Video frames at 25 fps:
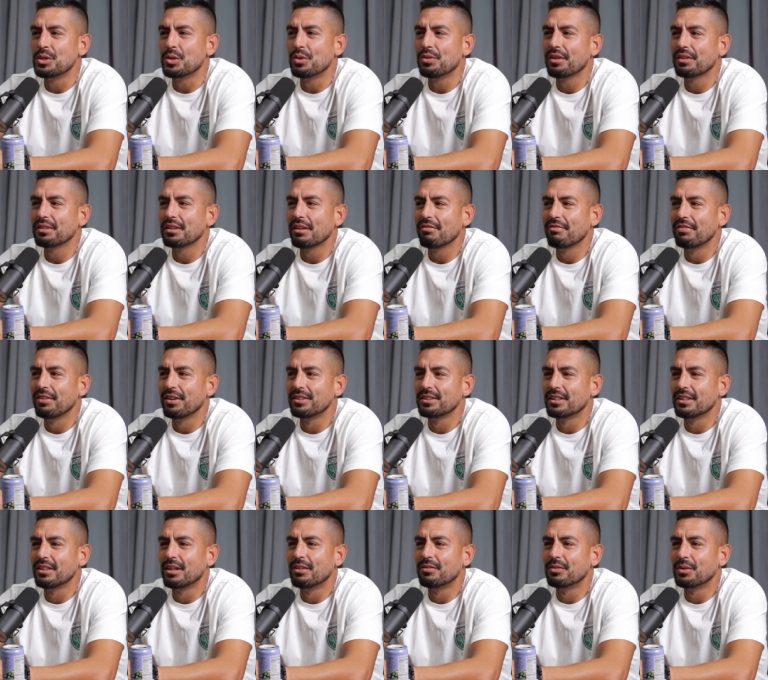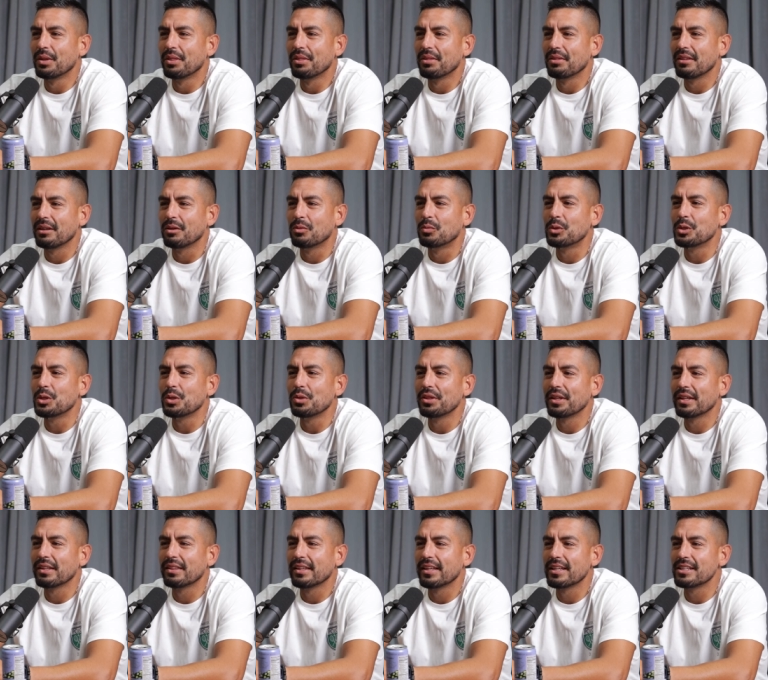what do you think they fell in love with? Like, what do you
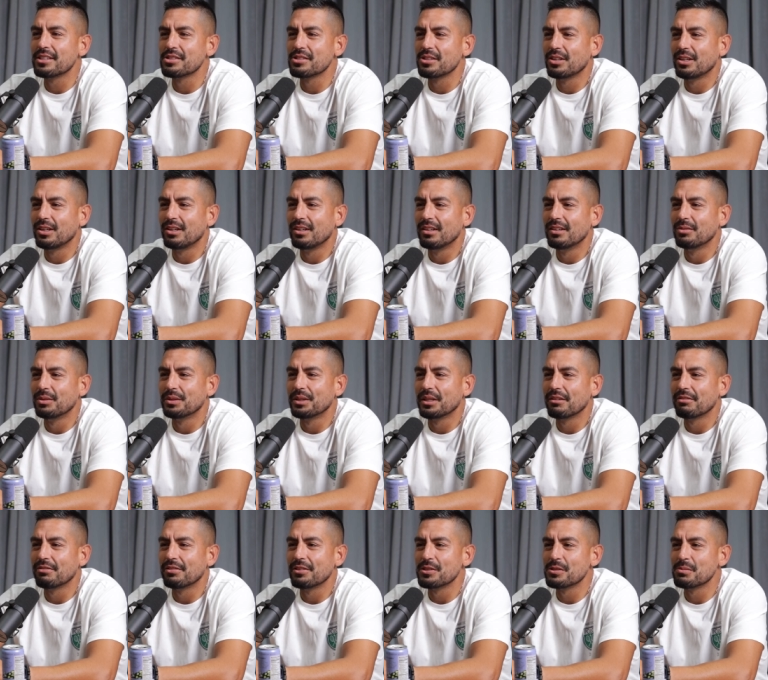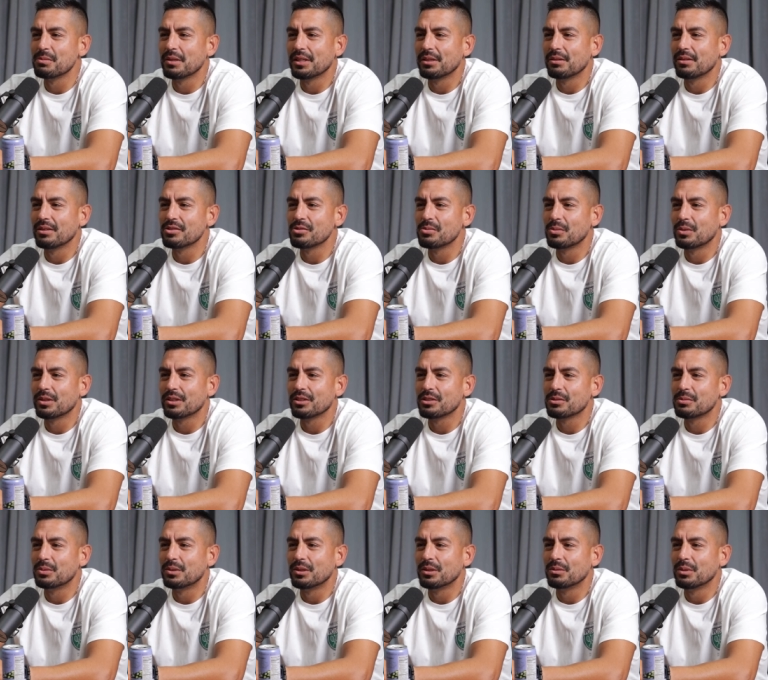think they saw when they first met you at
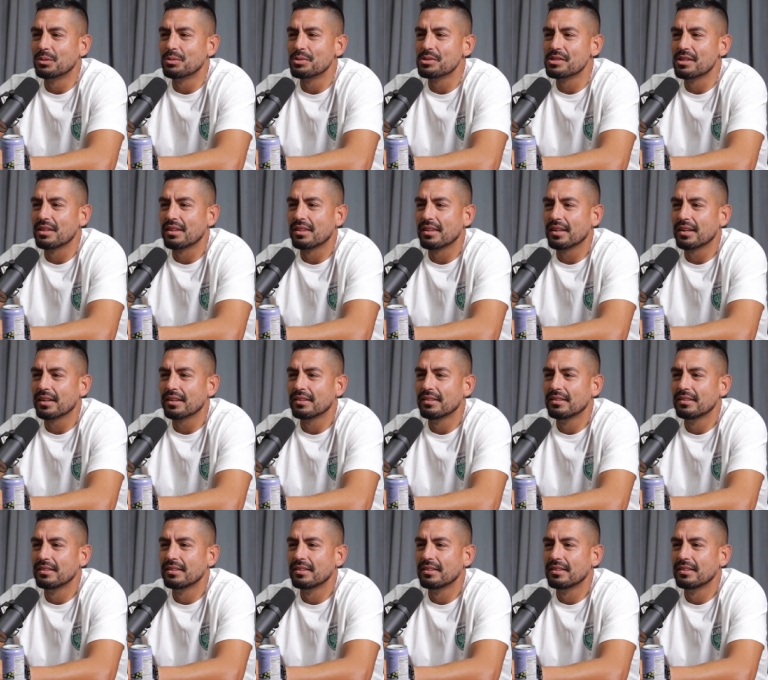Smorgasburg? What was the thing?